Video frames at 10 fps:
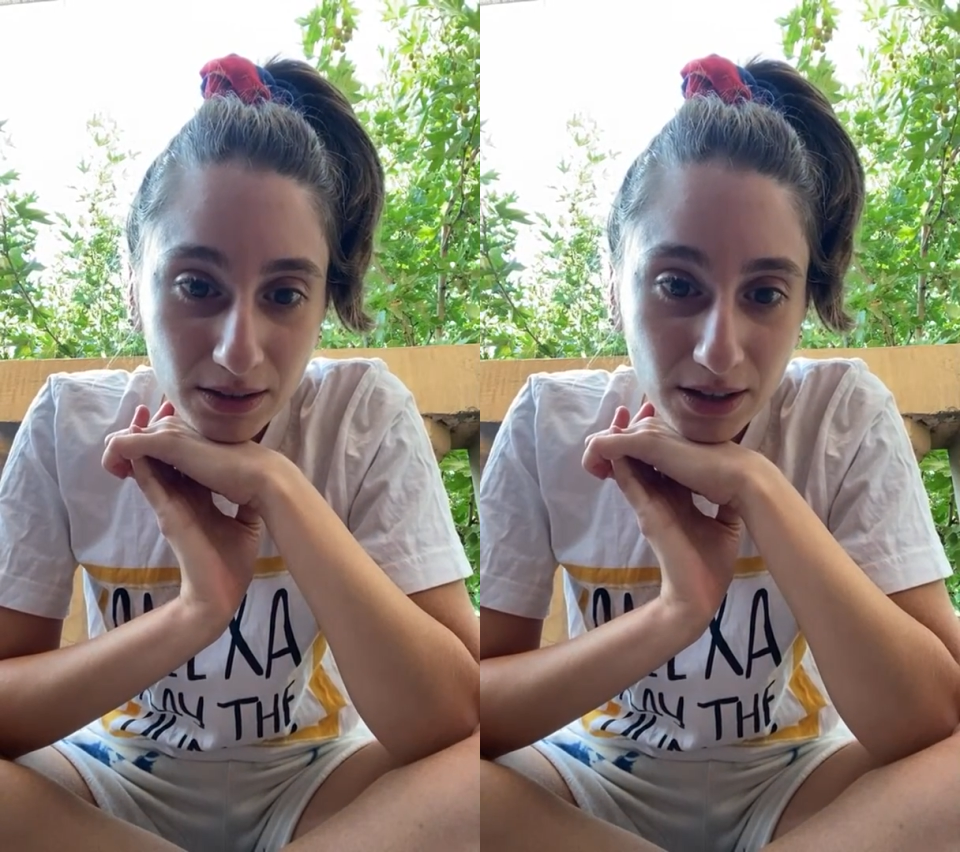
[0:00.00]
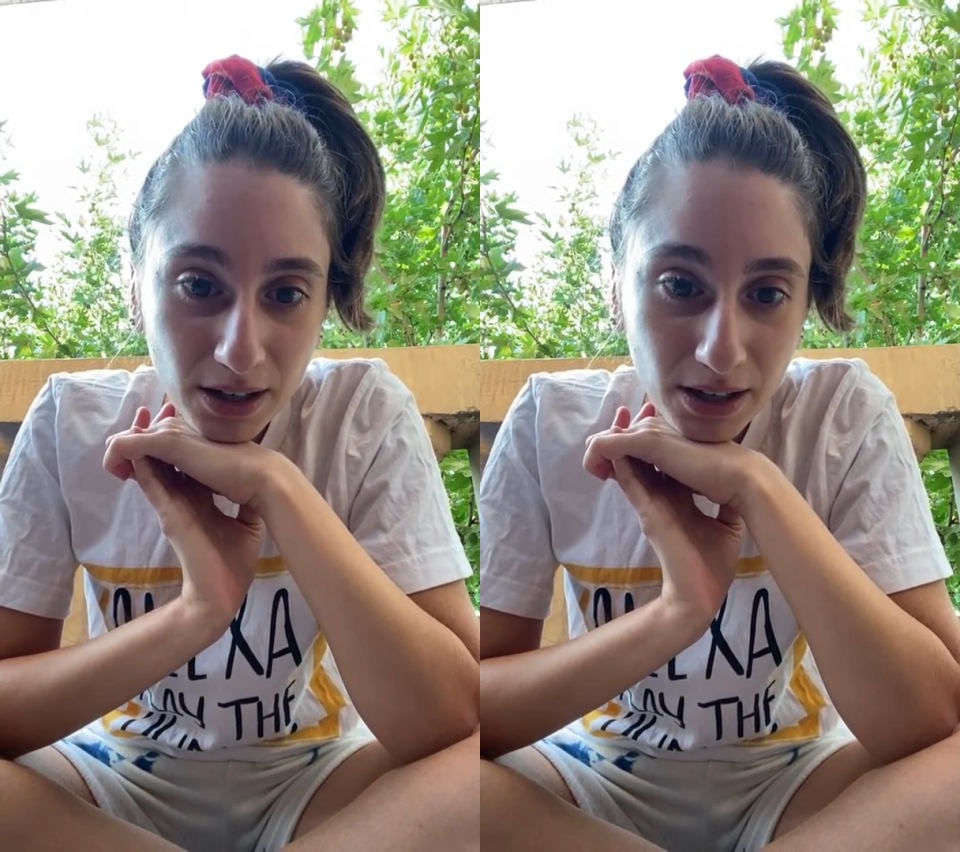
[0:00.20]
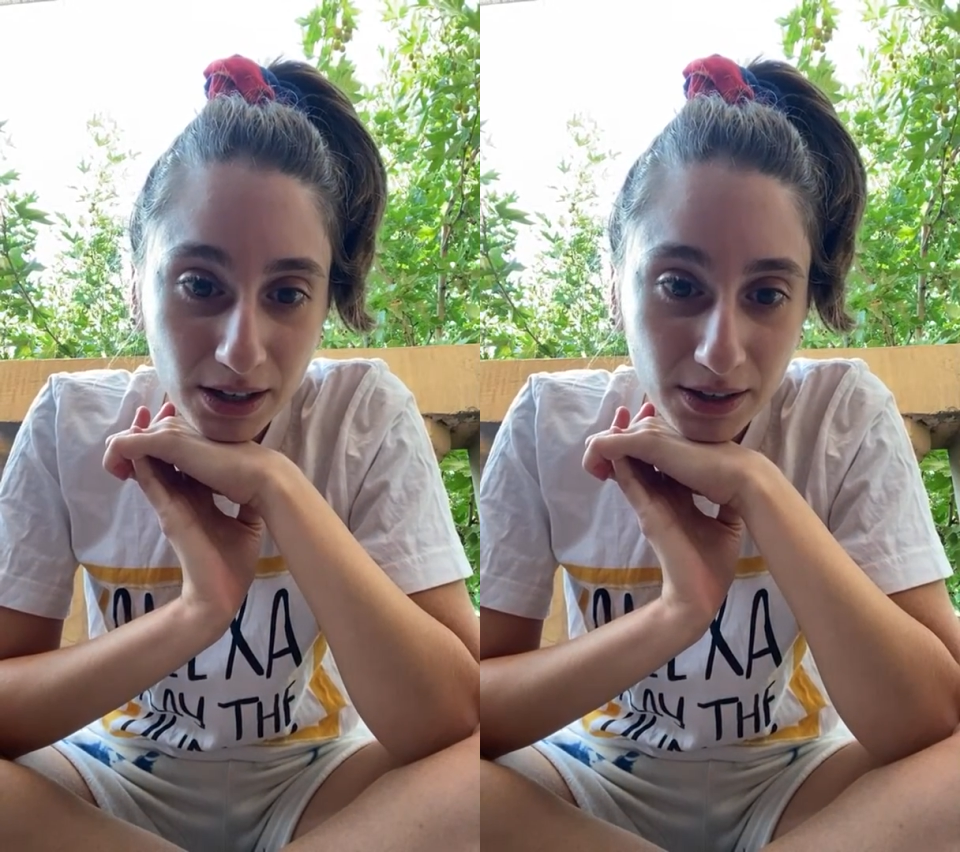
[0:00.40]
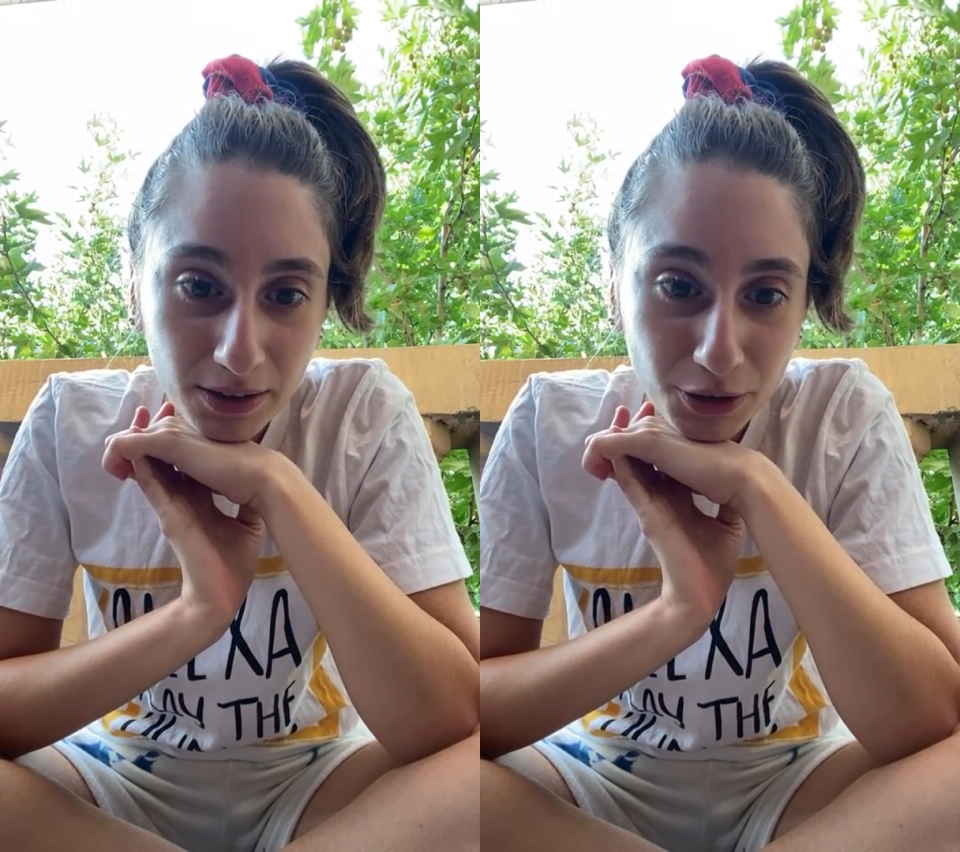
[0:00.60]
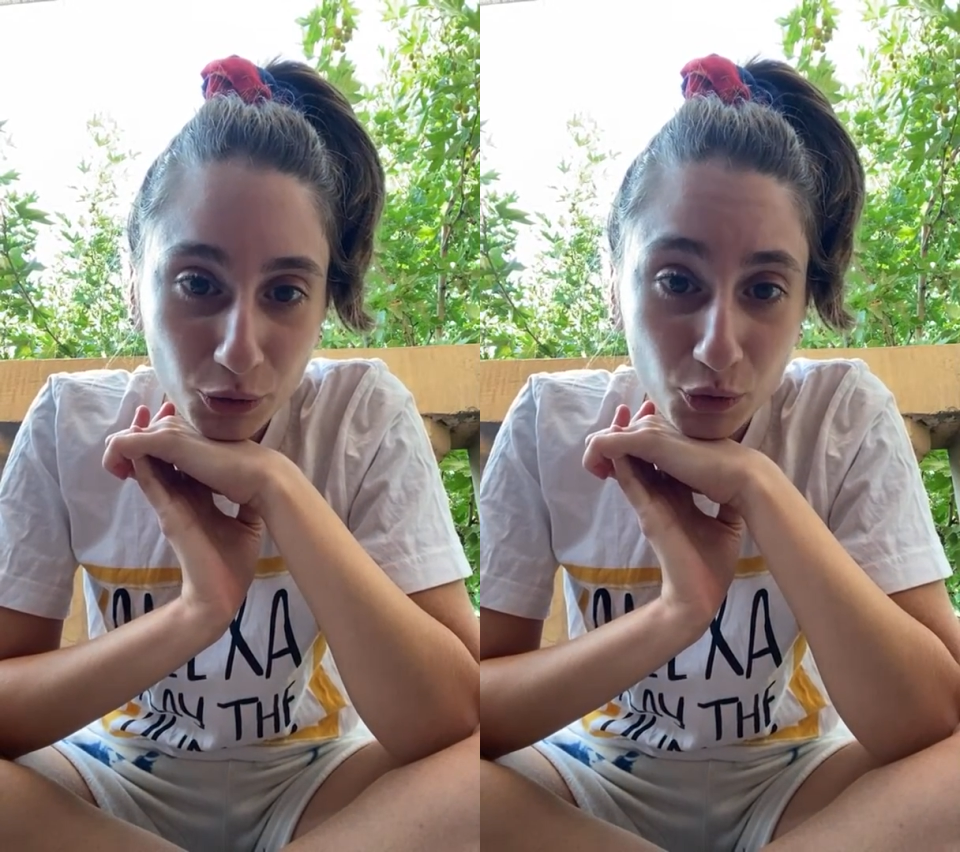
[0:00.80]

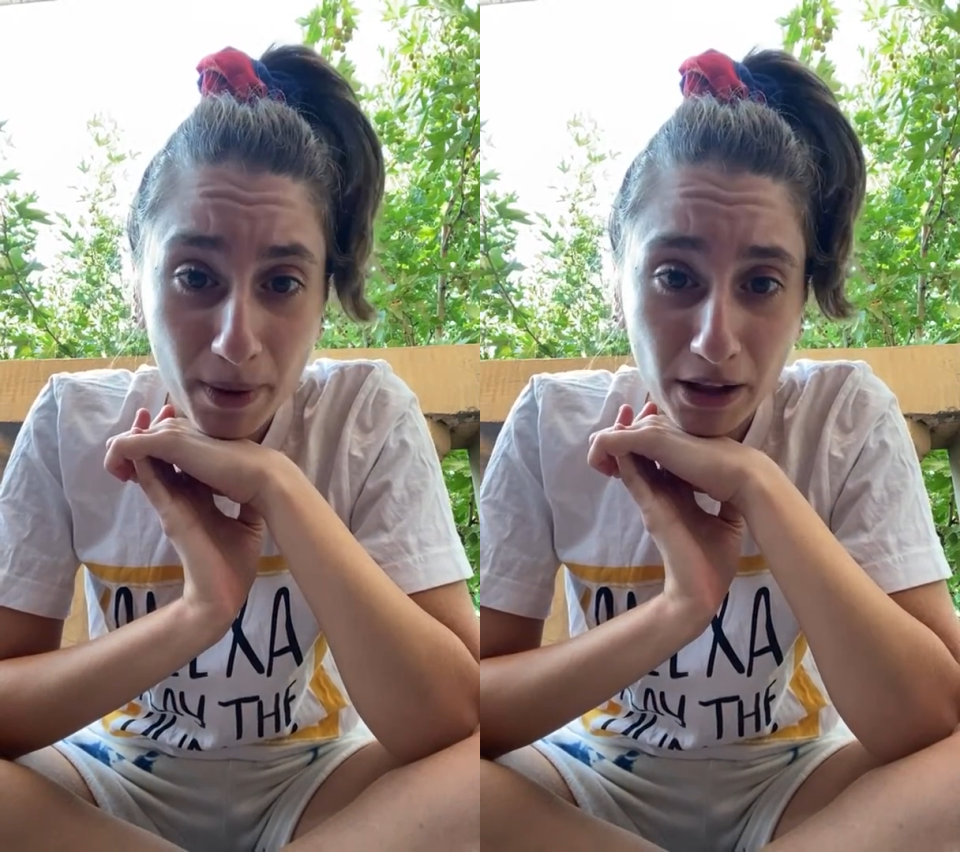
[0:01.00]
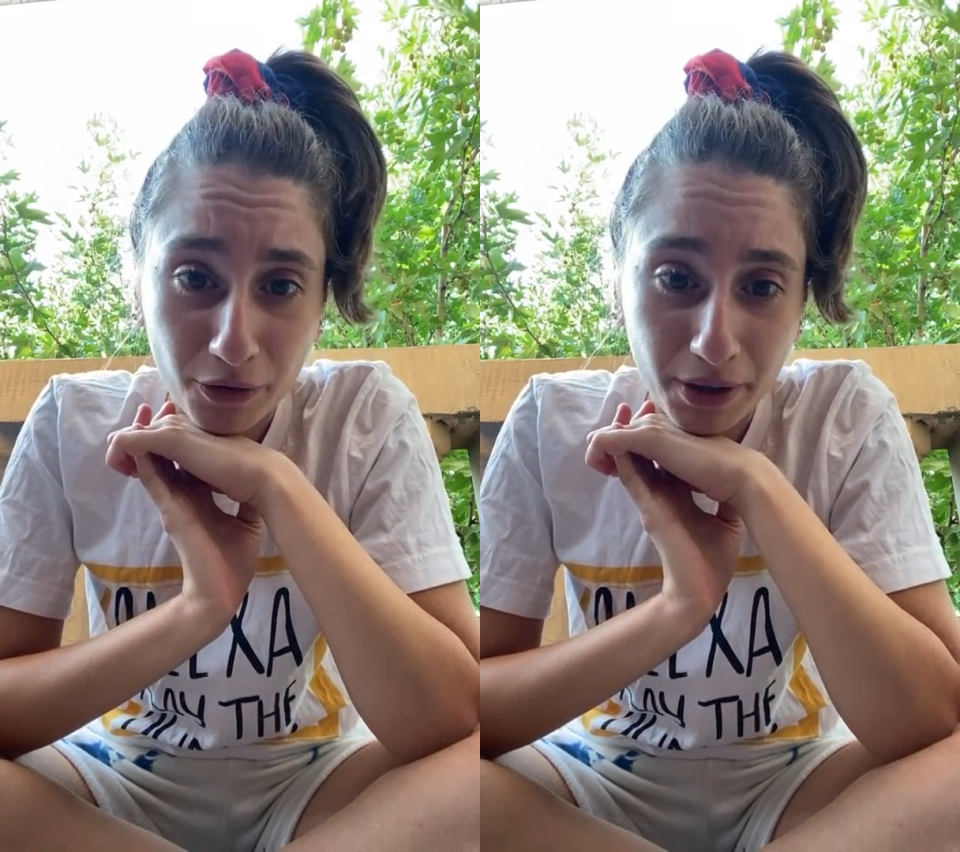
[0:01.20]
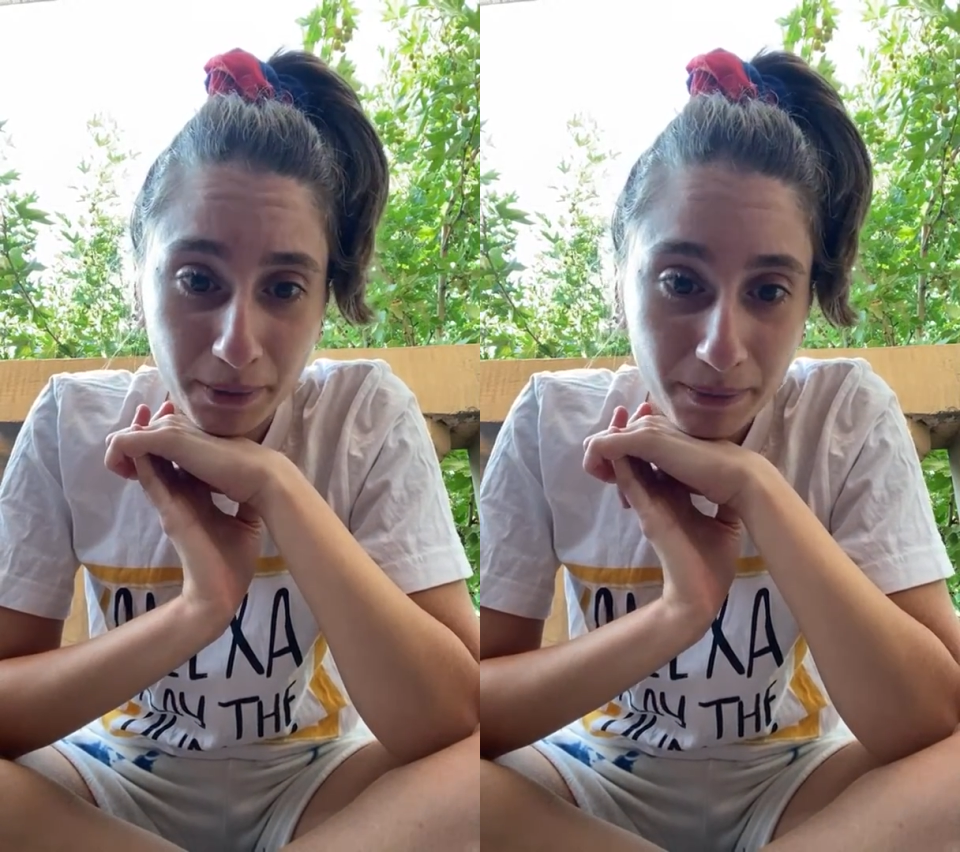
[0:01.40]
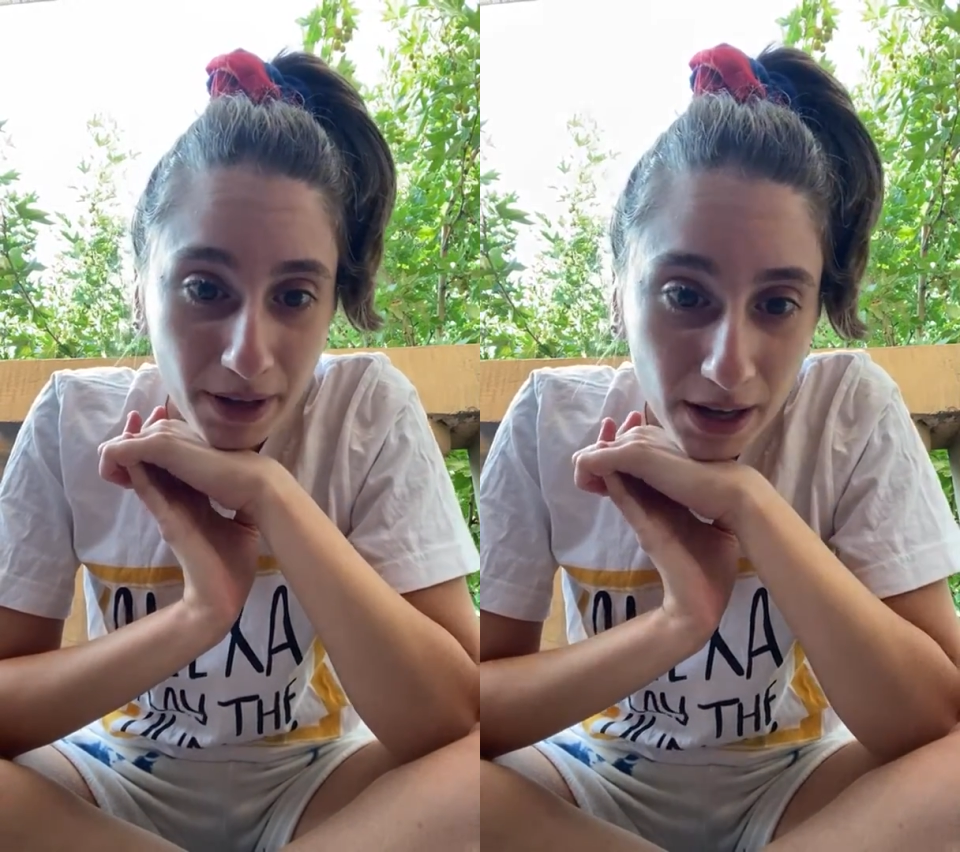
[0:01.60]
YouTube algorithm.